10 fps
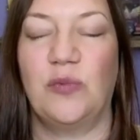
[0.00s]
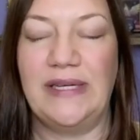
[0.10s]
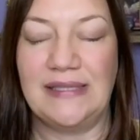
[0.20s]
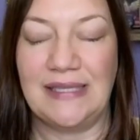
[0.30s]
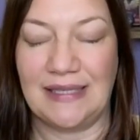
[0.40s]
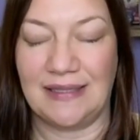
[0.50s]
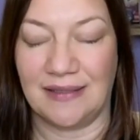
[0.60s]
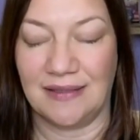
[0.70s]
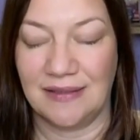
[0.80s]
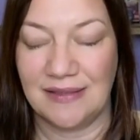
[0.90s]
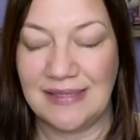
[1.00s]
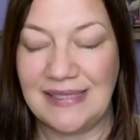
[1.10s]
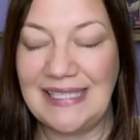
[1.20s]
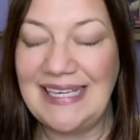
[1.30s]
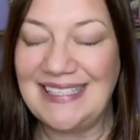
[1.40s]
we did
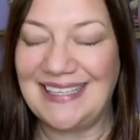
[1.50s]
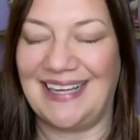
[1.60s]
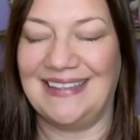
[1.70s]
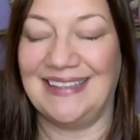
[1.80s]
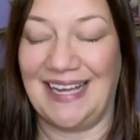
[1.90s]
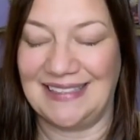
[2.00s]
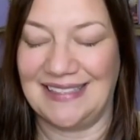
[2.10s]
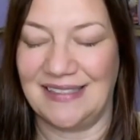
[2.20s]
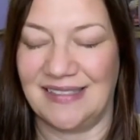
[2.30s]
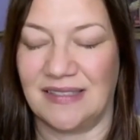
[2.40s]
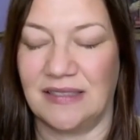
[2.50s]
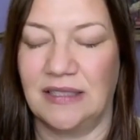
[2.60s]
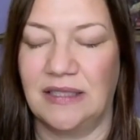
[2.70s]
seed Atlantis.